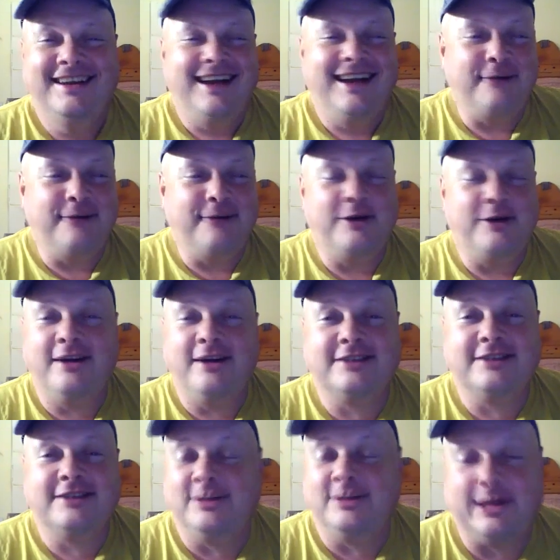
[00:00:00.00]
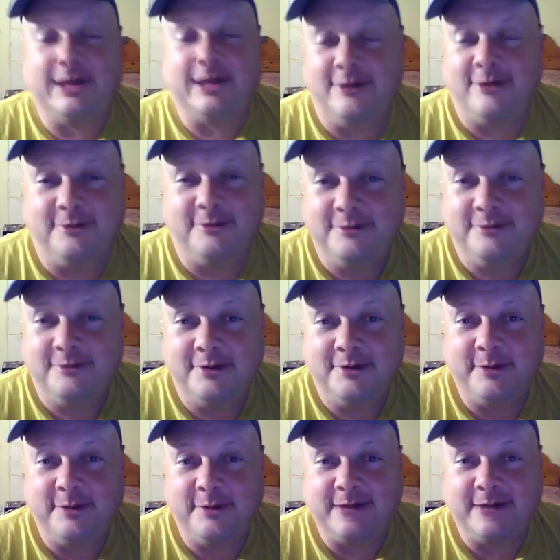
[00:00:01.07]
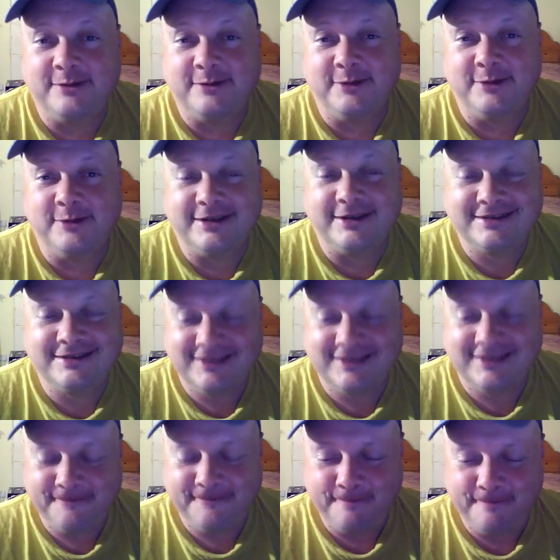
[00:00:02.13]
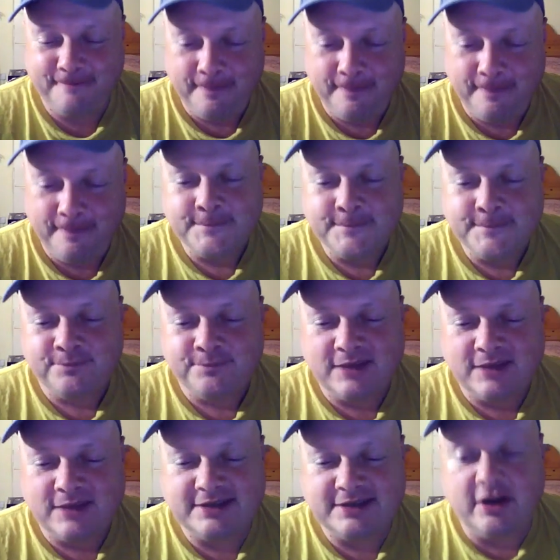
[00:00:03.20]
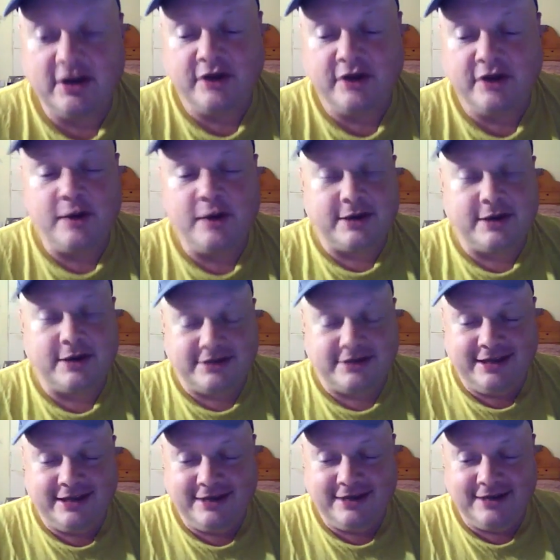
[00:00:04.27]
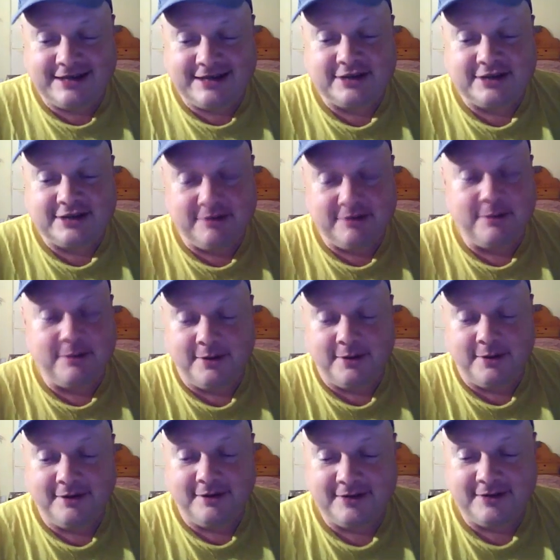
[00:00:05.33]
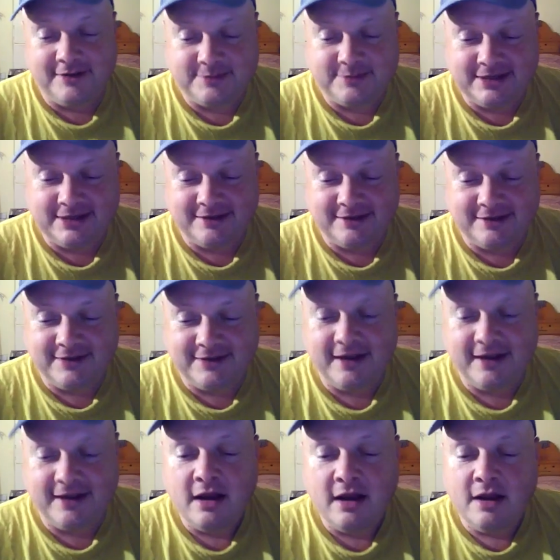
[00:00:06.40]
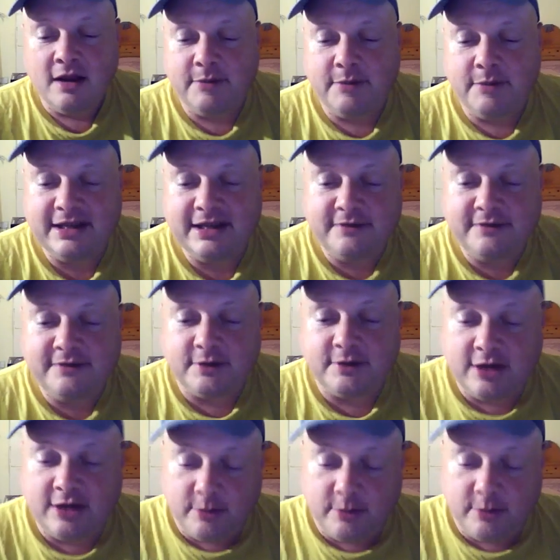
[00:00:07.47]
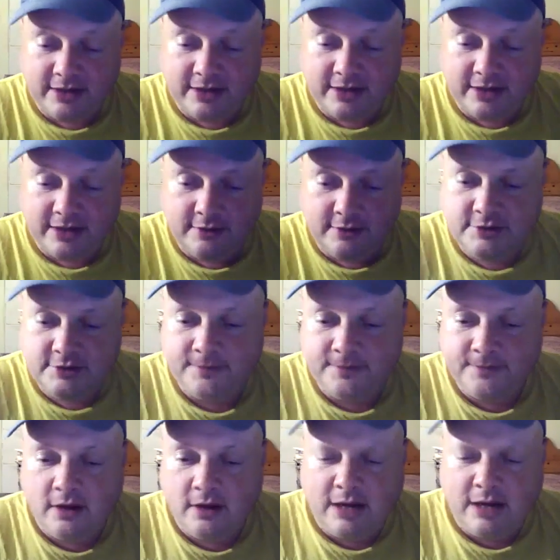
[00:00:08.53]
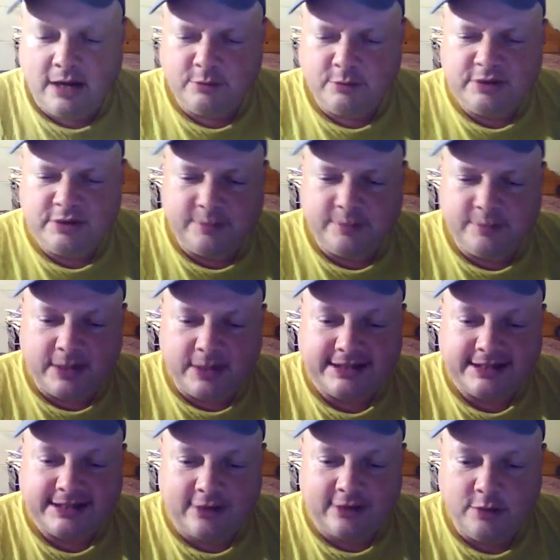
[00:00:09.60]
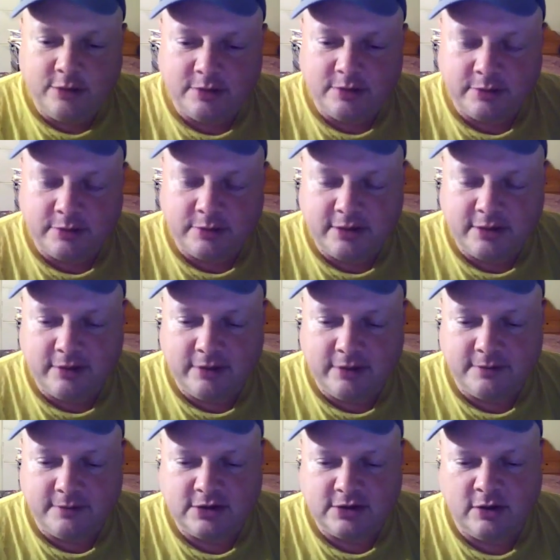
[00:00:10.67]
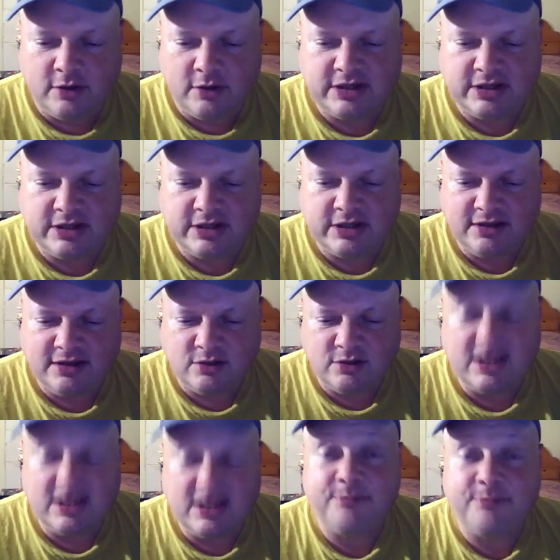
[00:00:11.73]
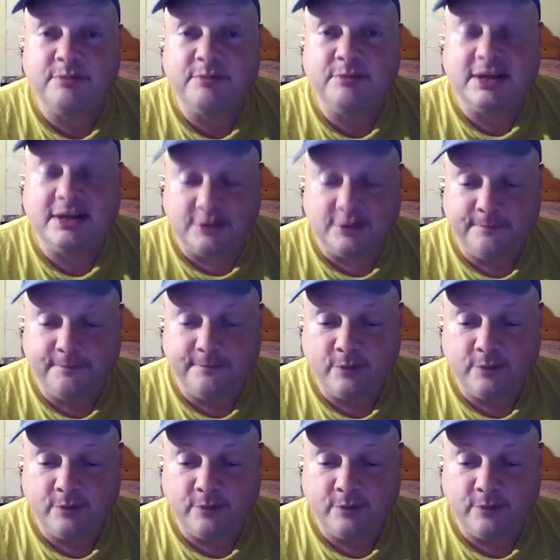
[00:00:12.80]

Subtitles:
I wrote an article about it on Japan My Voice. There's a guy I know, actually. He is actually a member of this particular thing. Billion views. Hello, Billion views. I'm rooting for Brexit. I hope you can break away from the toxic EU. Yep, me too.